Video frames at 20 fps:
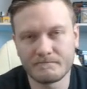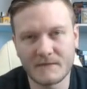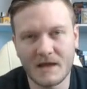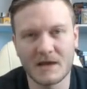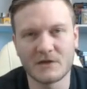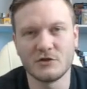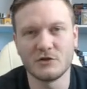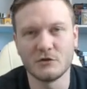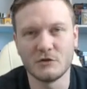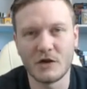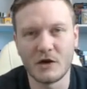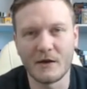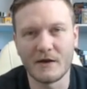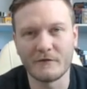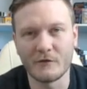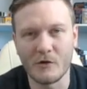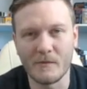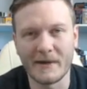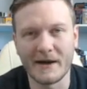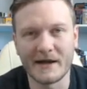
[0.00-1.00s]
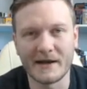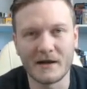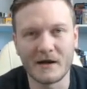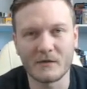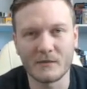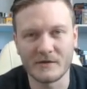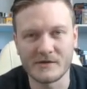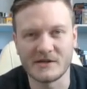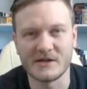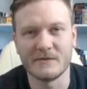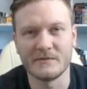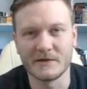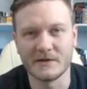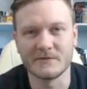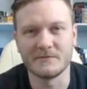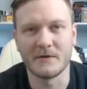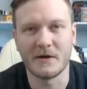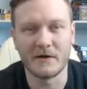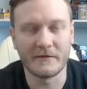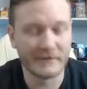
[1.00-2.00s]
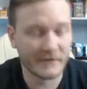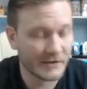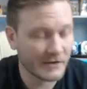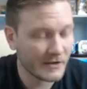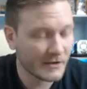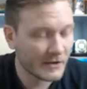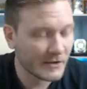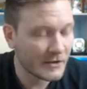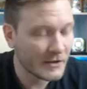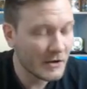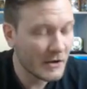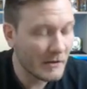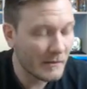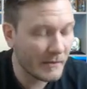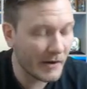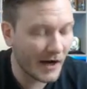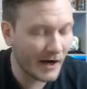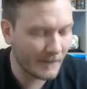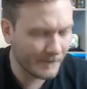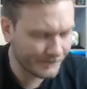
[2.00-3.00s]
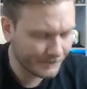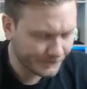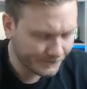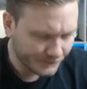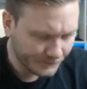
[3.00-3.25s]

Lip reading: As you know, I've got bad luck with Champions Path, but